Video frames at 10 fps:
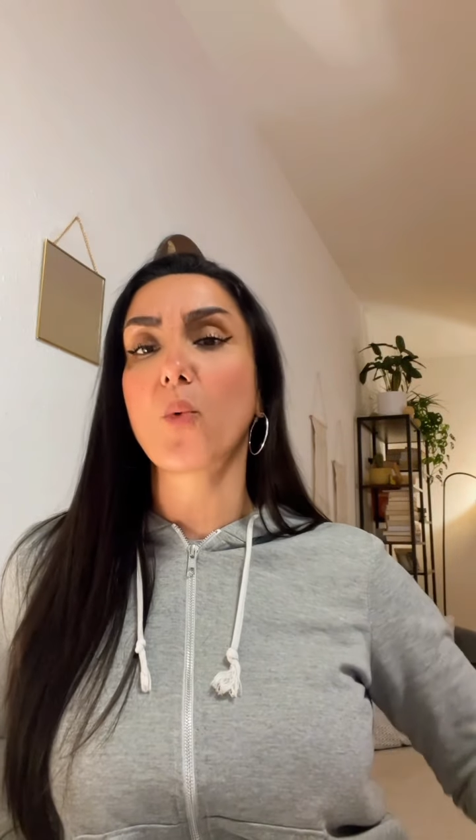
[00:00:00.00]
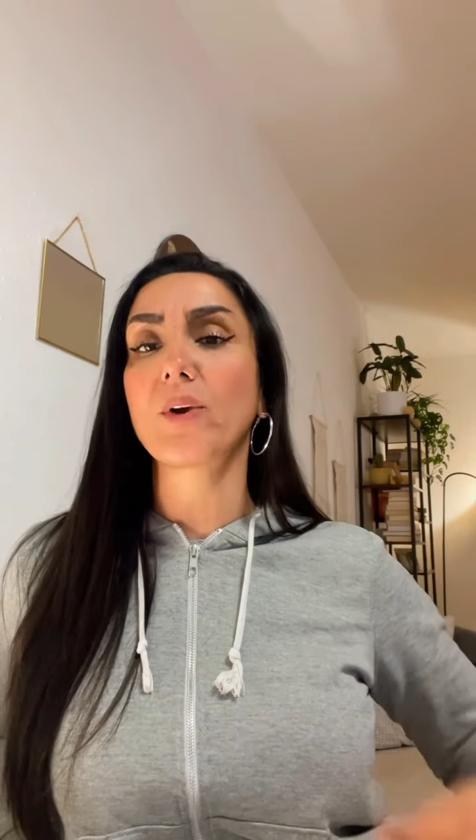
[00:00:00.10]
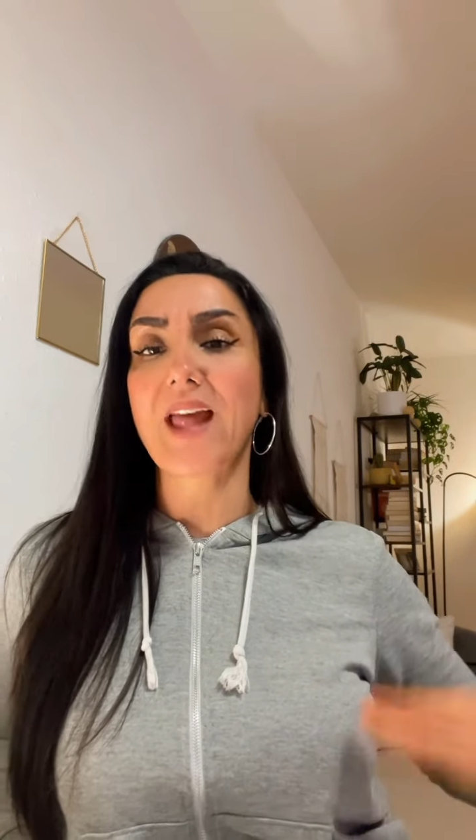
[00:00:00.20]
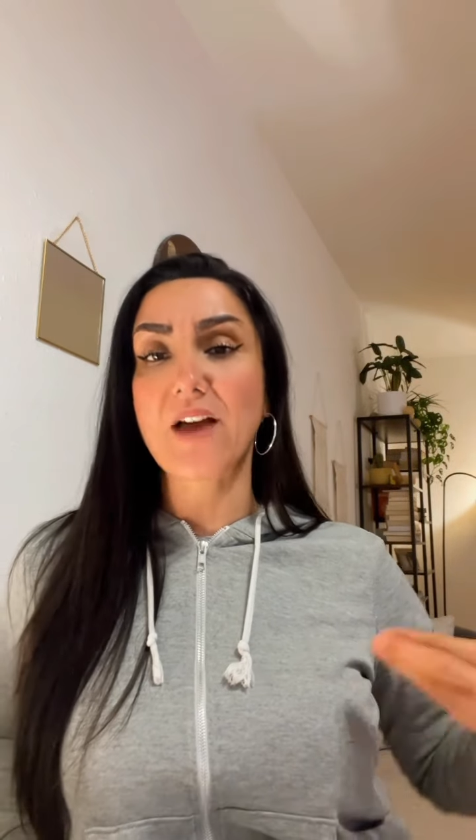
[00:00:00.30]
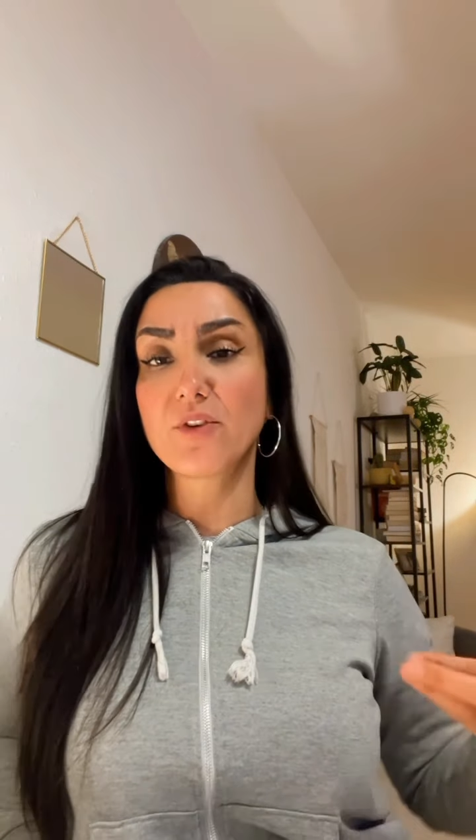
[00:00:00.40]

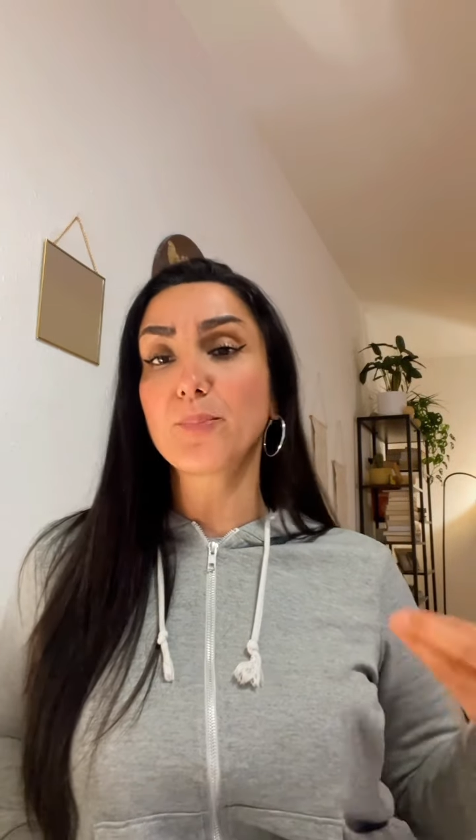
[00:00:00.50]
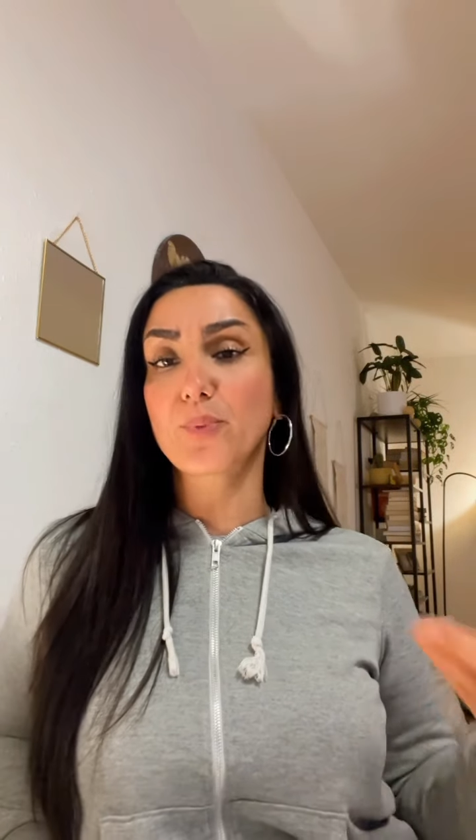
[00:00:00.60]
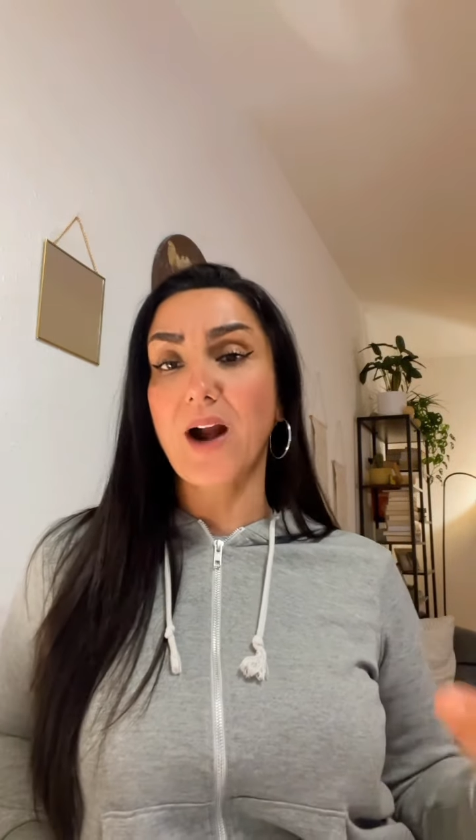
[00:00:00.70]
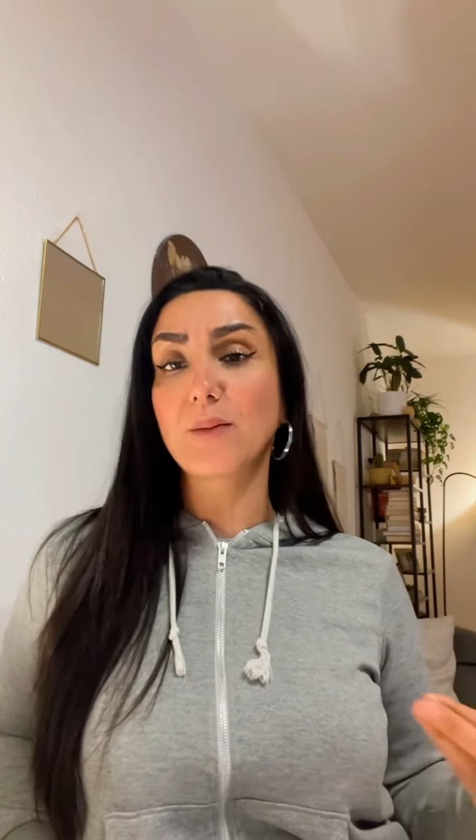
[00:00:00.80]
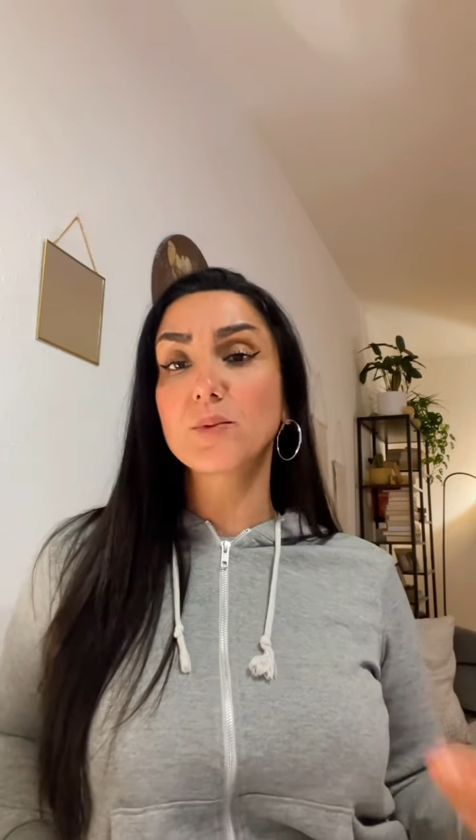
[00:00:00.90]
whatever
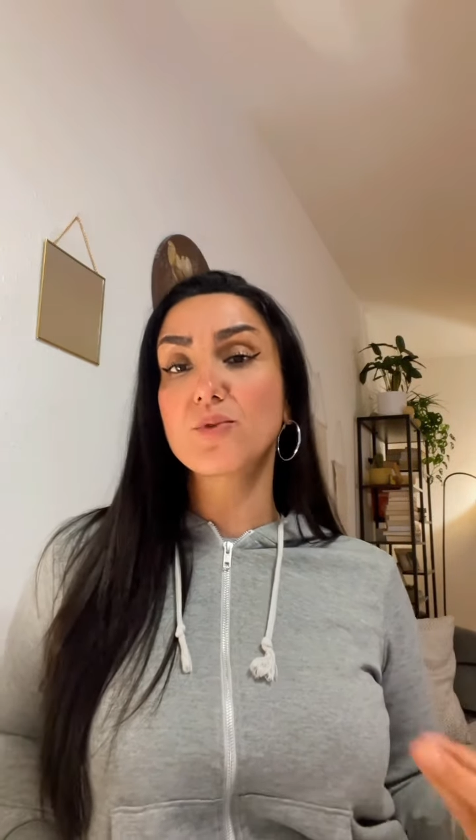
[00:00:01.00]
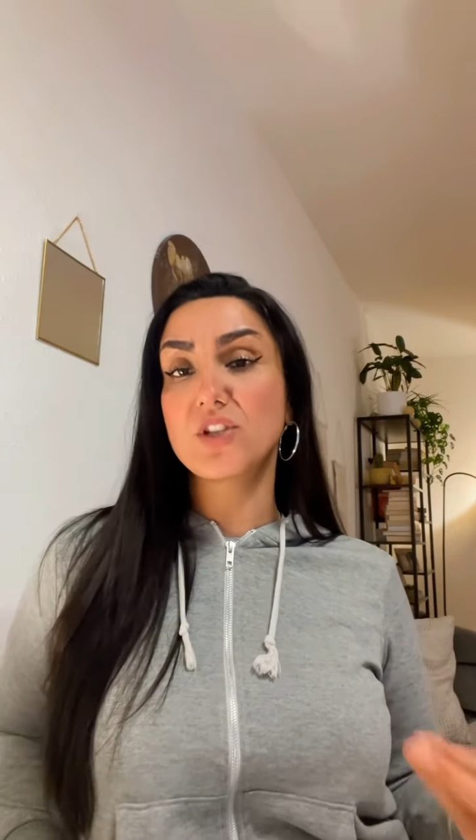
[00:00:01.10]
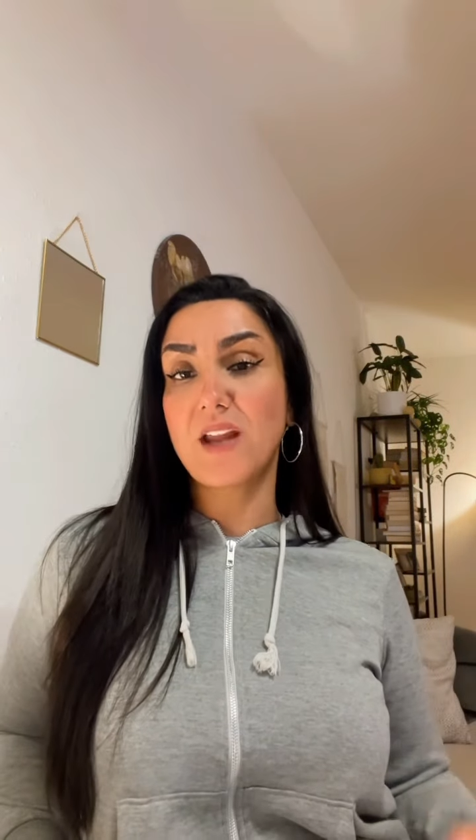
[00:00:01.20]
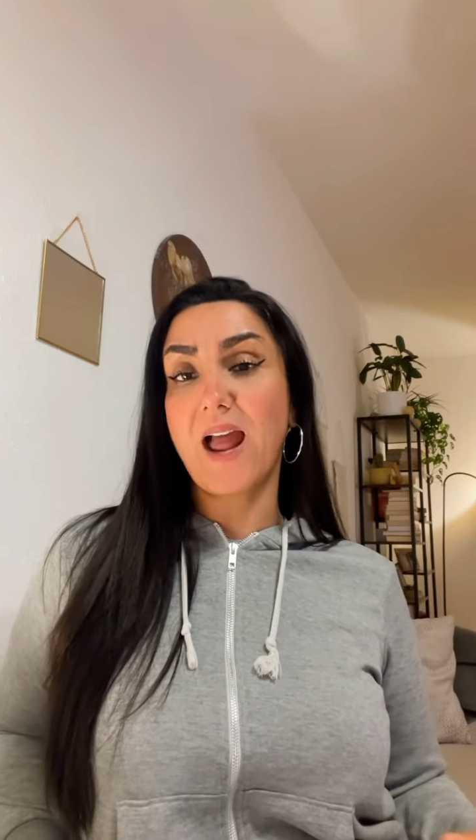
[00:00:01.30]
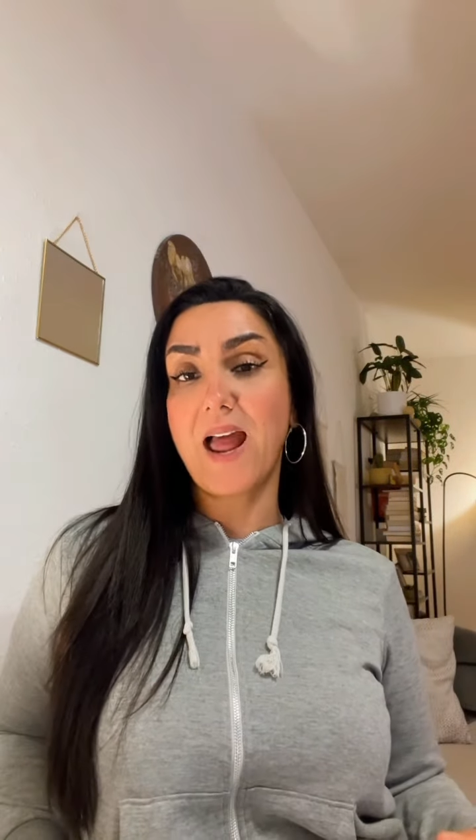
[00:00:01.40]
problem she
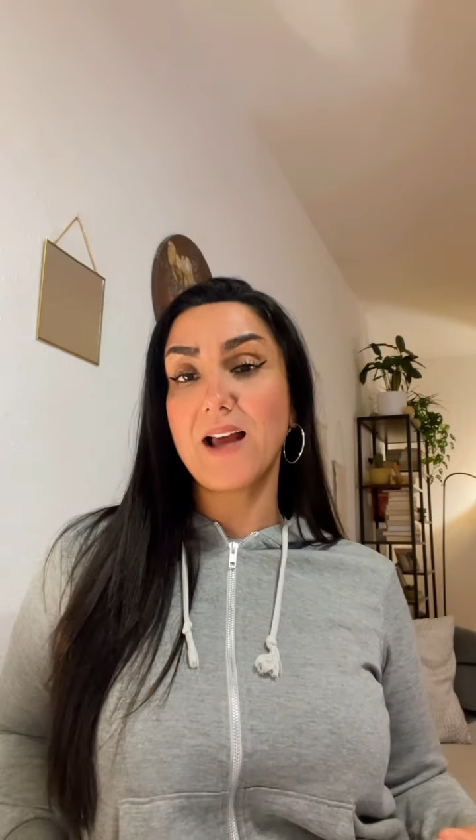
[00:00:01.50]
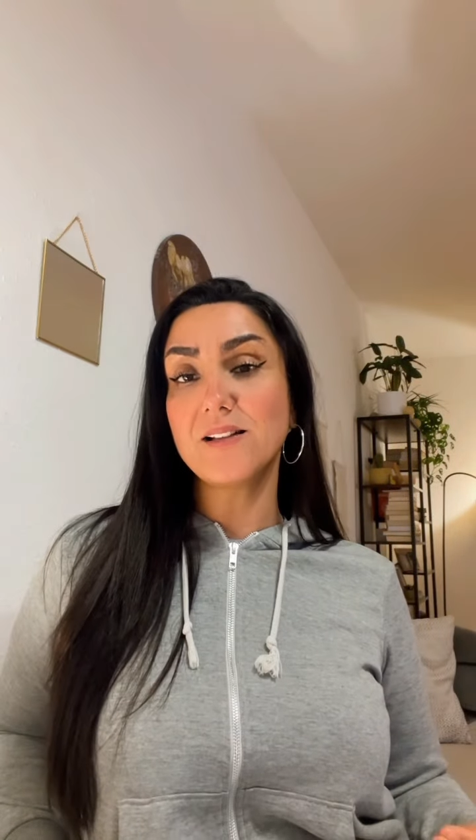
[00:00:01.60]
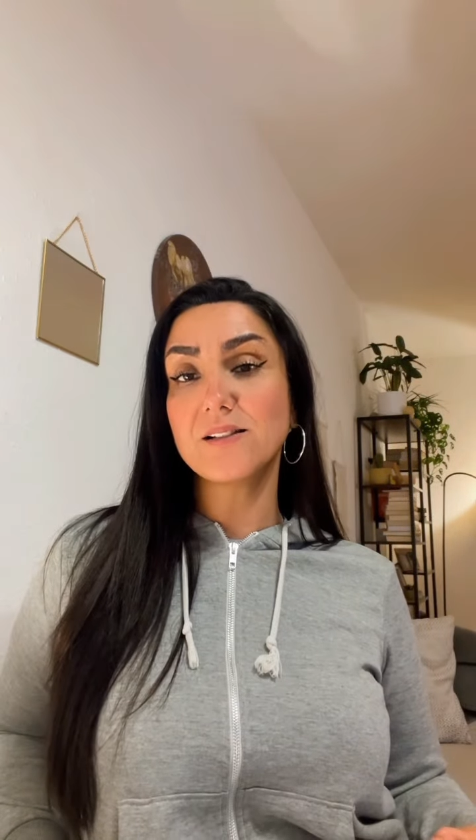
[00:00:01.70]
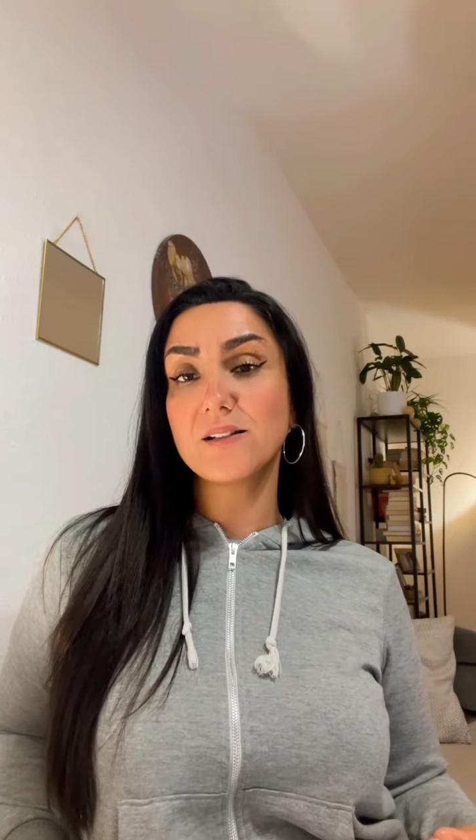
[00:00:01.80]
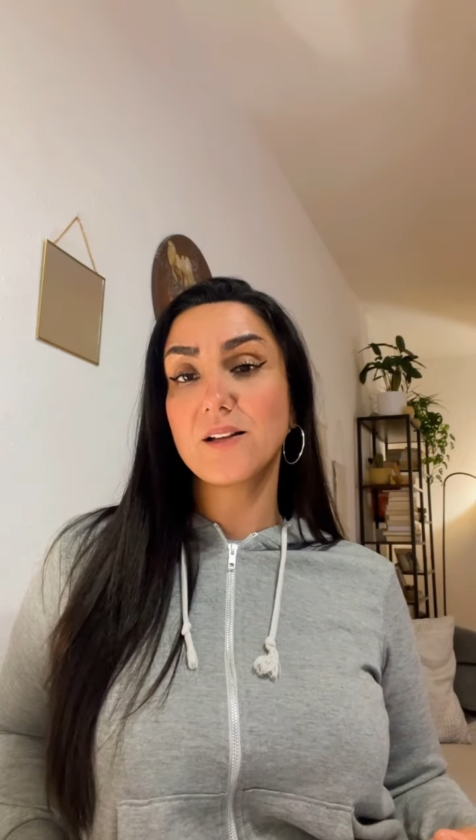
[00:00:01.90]
has,